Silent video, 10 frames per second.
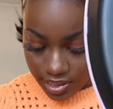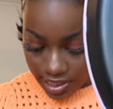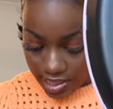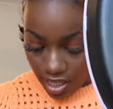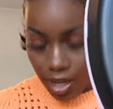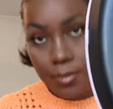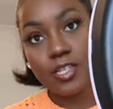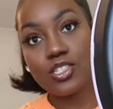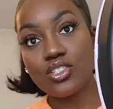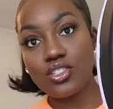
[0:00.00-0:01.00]
setup,
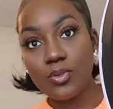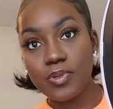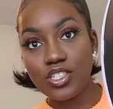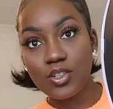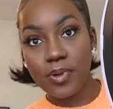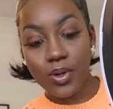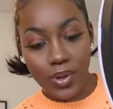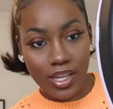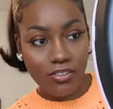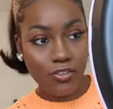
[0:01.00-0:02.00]
super
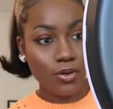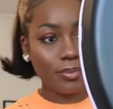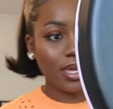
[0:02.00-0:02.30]
quick for